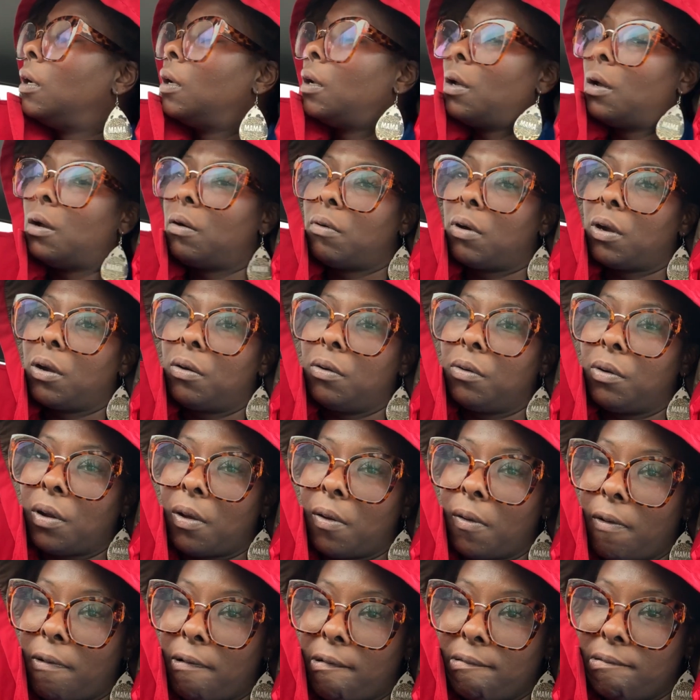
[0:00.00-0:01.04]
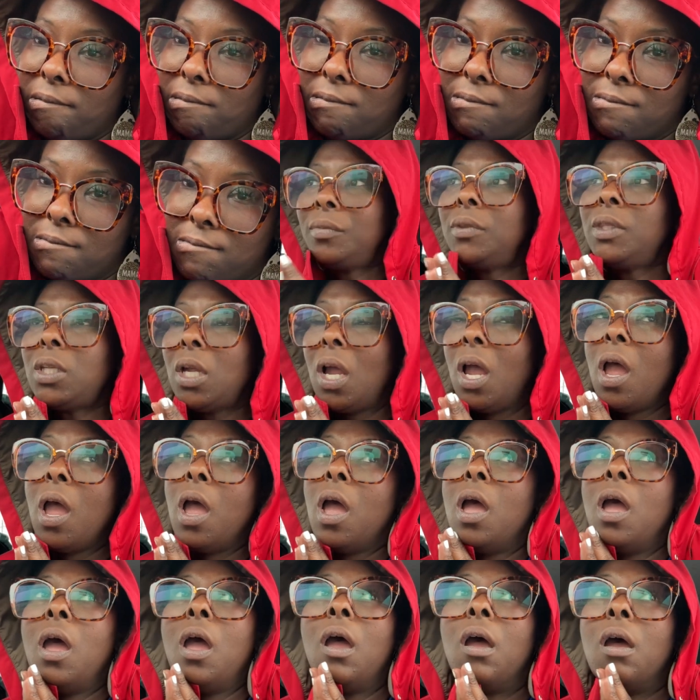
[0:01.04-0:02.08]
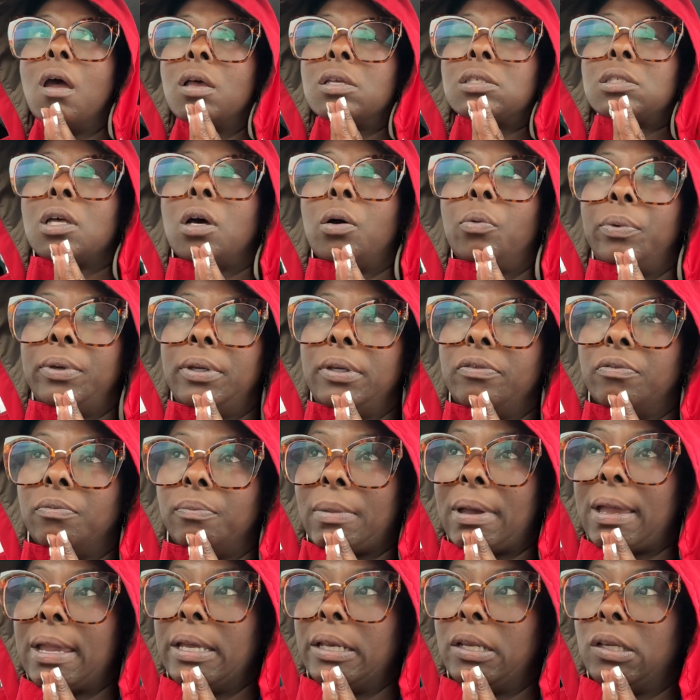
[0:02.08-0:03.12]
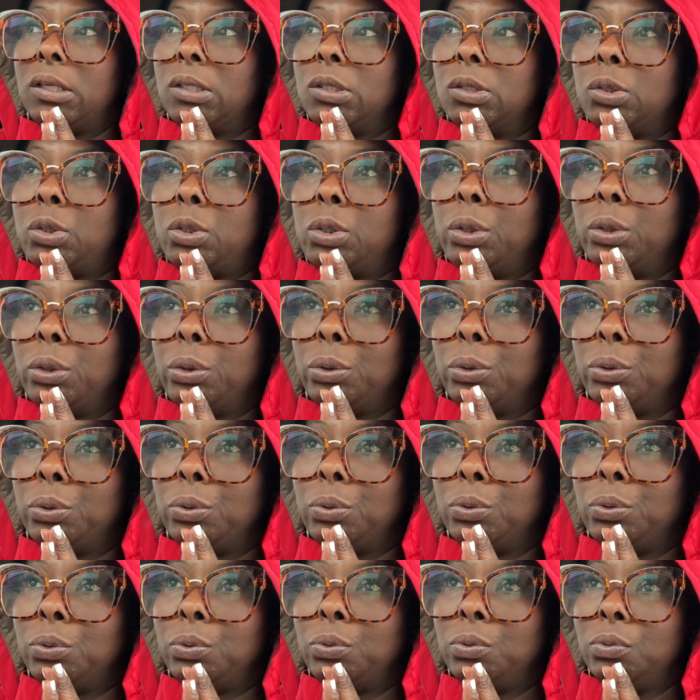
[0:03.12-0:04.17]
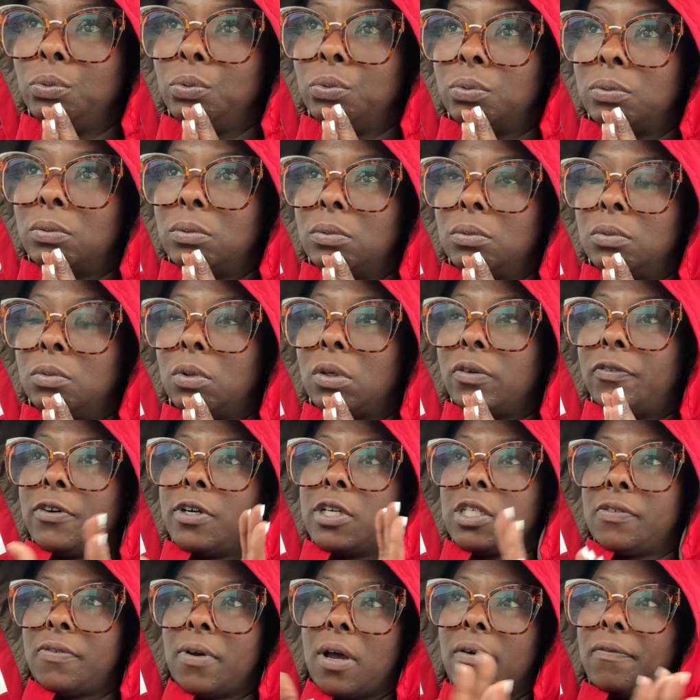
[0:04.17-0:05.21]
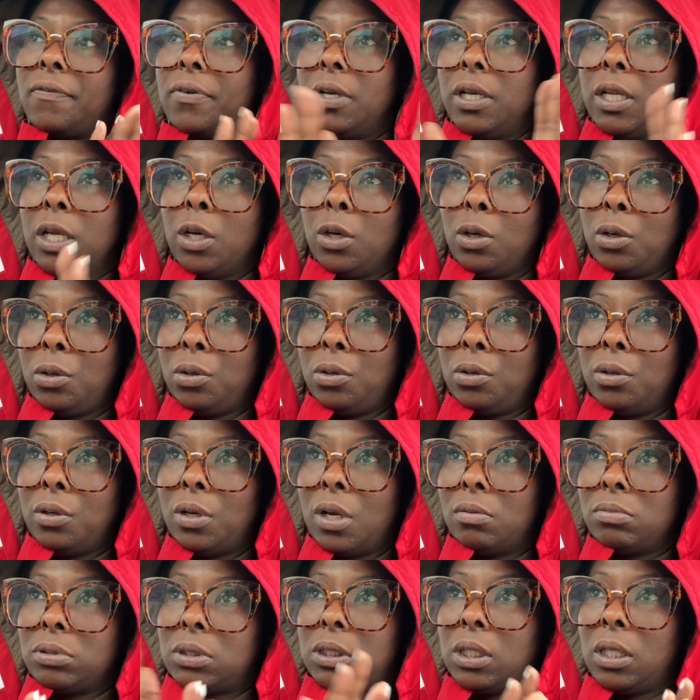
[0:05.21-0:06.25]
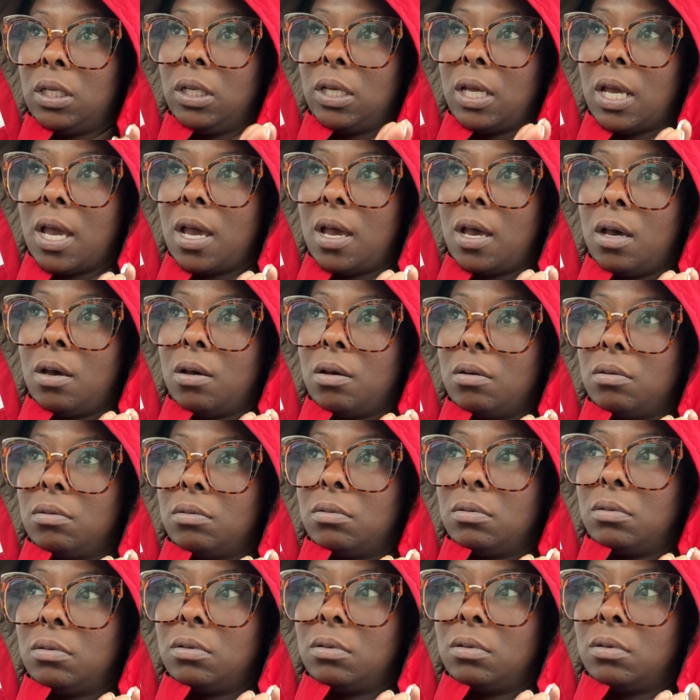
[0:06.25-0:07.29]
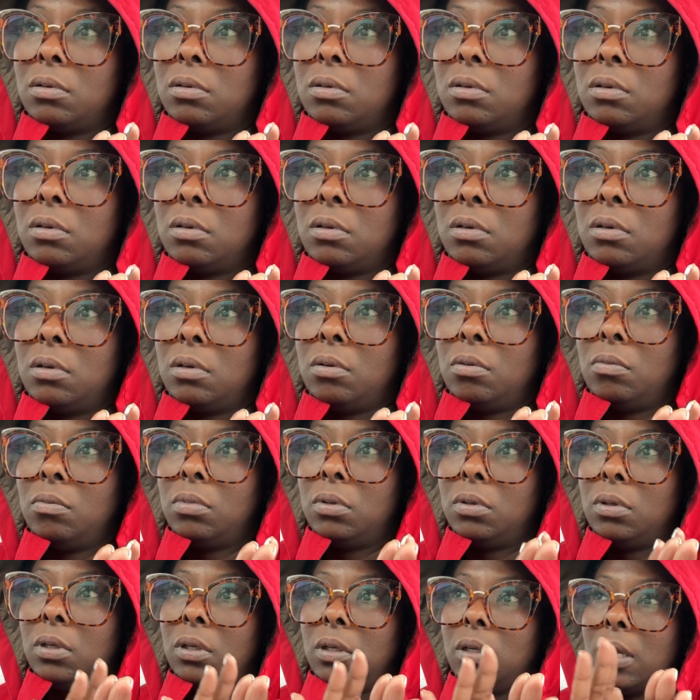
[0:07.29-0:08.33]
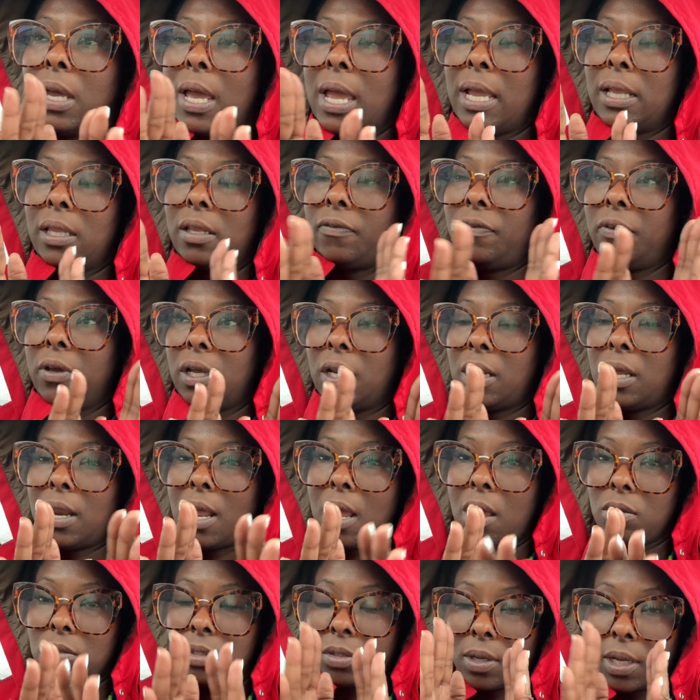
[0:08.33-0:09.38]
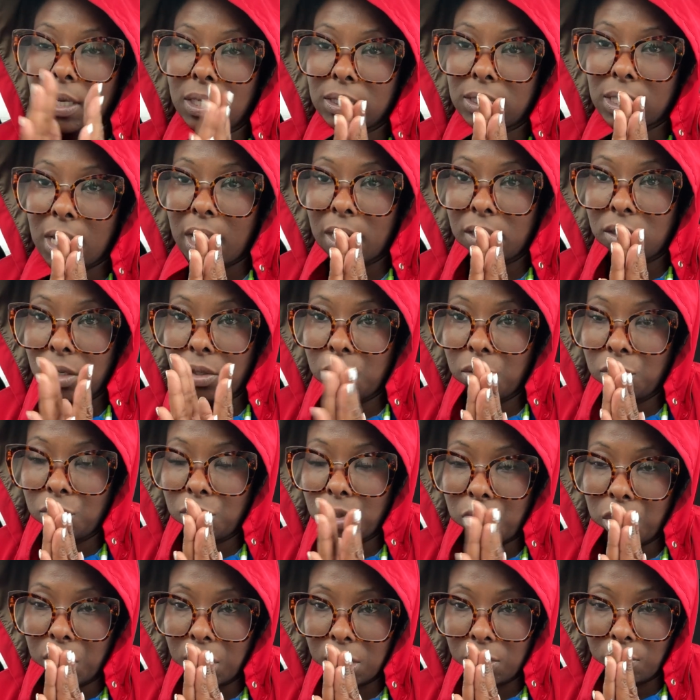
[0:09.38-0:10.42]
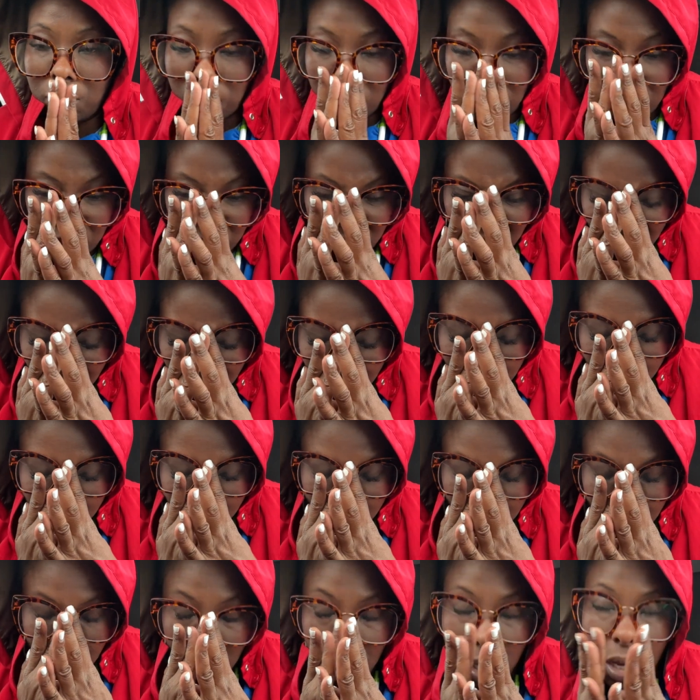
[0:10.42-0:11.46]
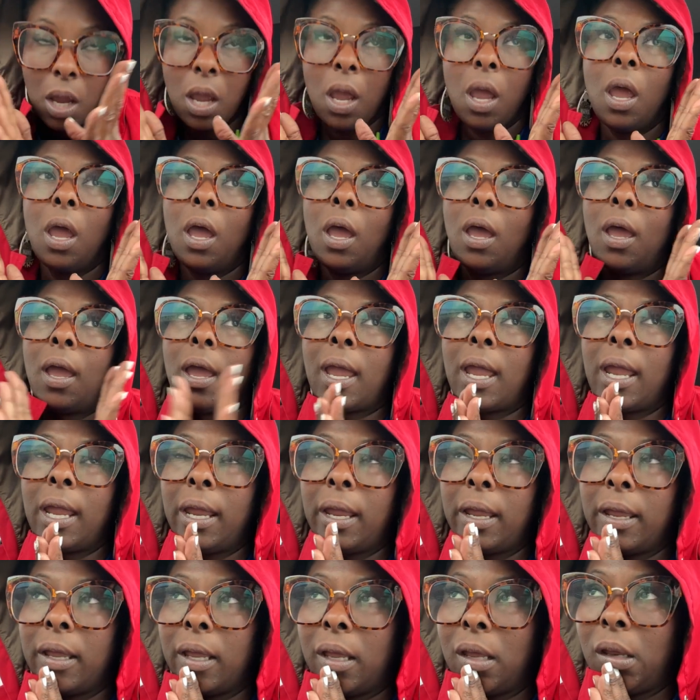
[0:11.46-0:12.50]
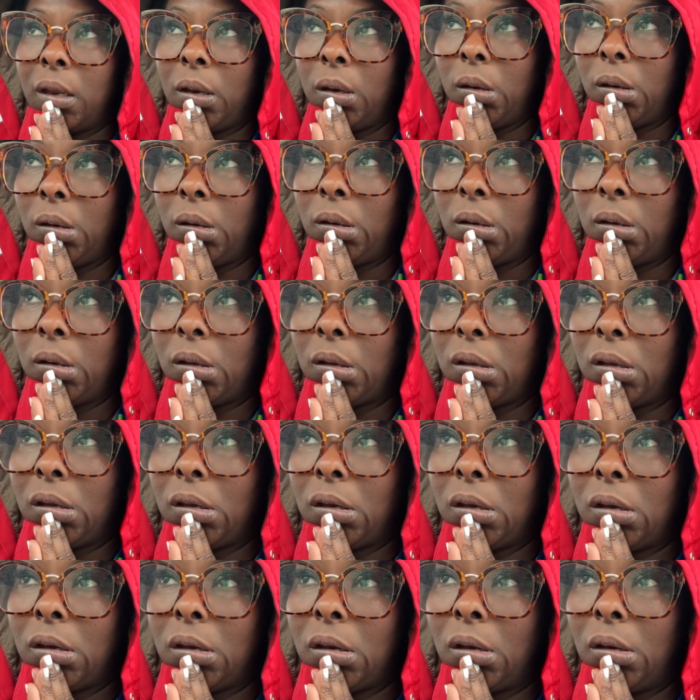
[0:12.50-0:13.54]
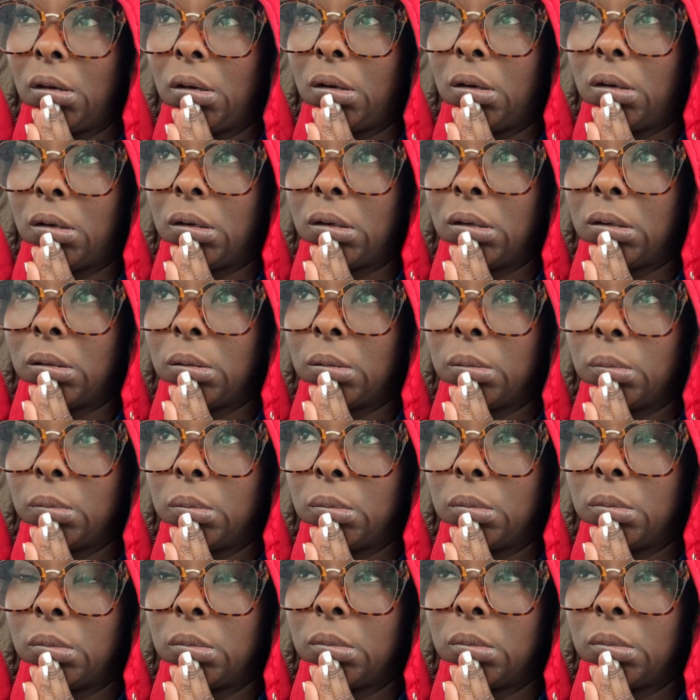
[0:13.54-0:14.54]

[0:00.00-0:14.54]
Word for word: all right hold on so we've made it to well first of all for dinner i was telling y'all but I had to figure that out. So I decided to do chicken wings and um,